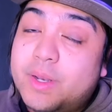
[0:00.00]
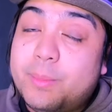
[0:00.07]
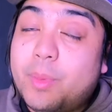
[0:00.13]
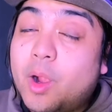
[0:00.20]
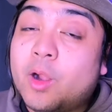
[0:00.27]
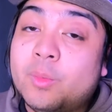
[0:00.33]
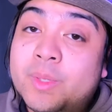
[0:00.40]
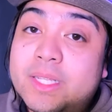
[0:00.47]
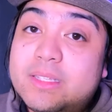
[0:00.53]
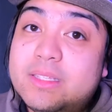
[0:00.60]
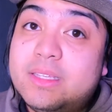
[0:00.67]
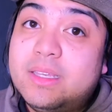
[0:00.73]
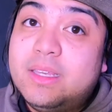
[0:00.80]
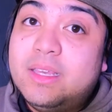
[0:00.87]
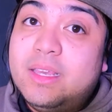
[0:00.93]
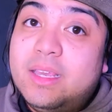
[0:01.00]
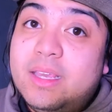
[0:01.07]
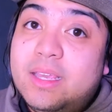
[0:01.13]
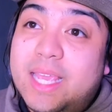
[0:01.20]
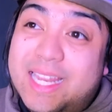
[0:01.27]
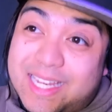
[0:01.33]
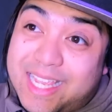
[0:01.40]
apartment
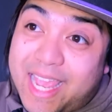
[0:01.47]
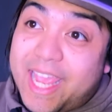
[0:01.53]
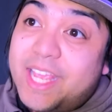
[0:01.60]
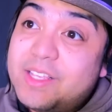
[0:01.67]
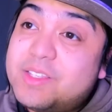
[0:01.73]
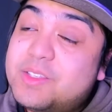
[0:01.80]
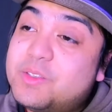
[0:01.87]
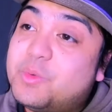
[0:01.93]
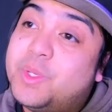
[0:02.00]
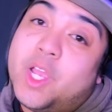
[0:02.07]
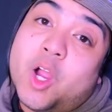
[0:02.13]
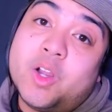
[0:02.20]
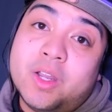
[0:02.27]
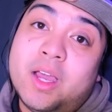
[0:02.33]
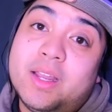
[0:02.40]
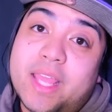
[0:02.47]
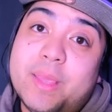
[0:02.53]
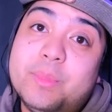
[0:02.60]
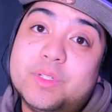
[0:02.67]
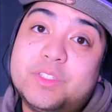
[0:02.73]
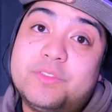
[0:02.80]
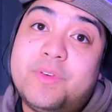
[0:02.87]
in case we are not
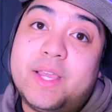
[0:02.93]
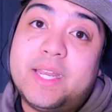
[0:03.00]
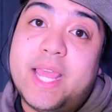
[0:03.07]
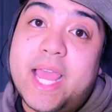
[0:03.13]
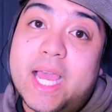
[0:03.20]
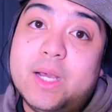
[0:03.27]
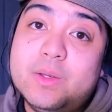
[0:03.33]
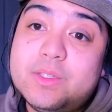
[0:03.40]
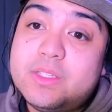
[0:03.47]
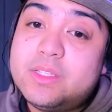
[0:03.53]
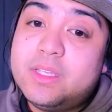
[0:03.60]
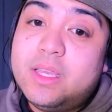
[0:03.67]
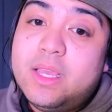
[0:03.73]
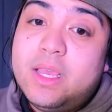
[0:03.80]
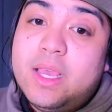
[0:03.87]
able to find a house,